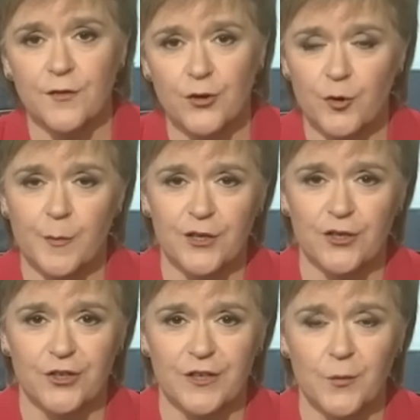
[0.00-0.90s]
in the
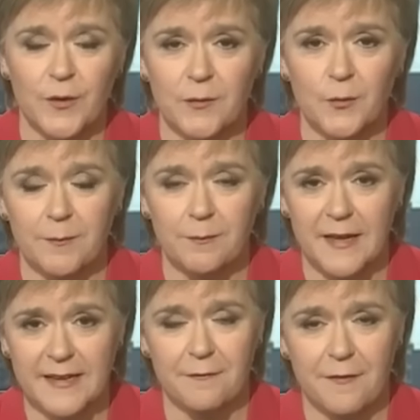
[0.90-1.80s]
European Union. We, we
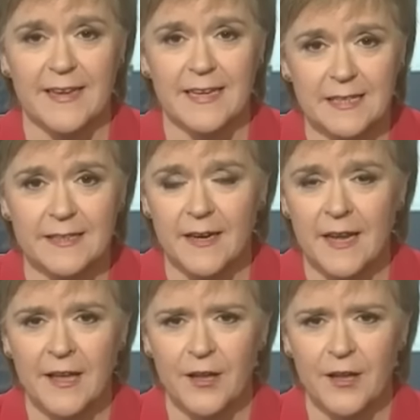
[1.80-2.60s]
made it very clear.